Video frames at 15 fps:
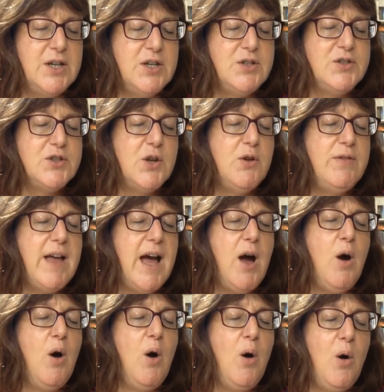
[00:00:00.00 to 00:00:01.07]
so
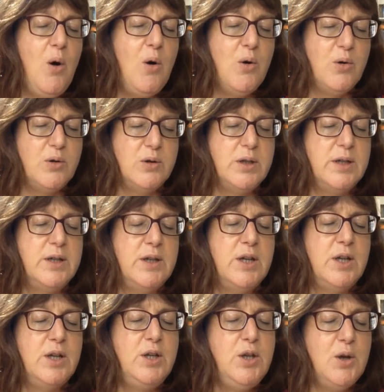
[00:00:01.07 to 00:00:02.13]
that all
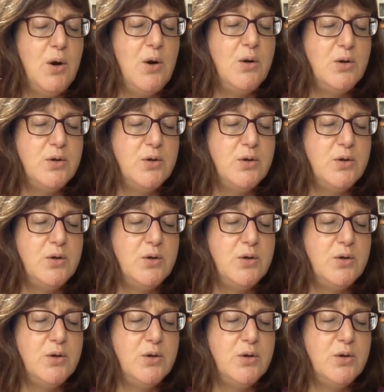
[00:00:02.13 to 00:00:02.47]
your